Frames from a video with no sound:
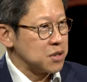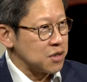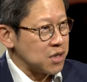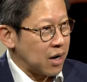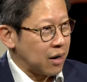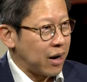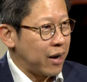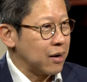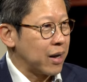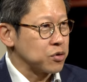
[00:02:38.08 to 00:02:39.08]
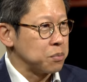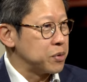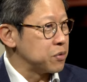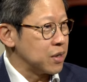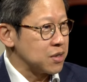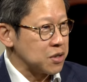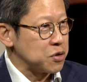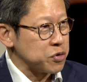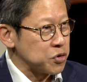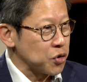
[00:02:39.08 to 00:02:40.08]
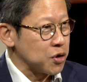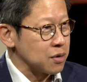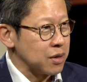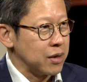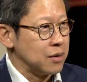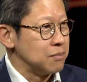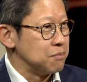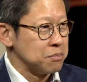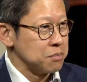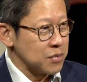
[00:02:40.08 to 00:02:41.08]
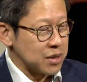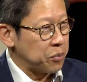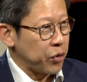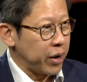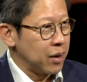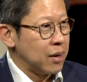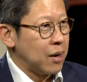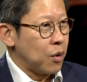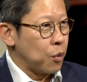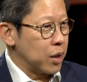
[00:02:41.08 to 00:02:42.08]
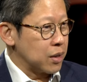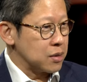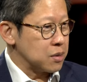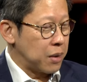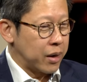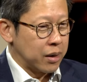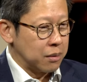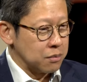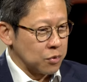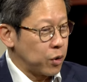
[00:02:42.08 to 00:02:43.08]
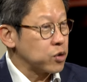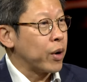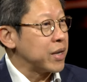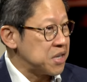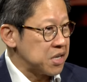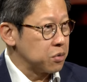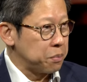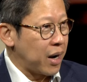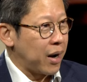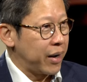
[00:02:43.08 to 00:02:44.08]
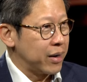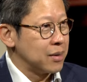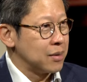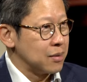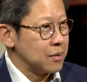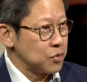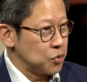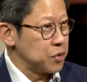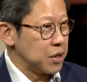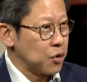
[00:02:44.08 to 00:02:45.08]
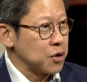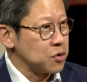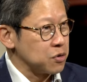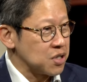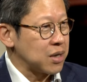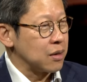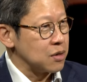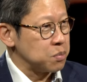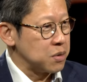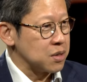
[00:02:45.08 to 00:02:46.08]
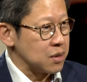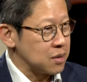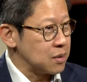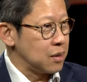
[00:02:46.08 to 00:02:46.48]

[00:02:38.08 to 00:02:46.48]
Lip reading: Mr. Zhang, I like to build a ski resort in somewhere. What do I need to buy in order to start this business?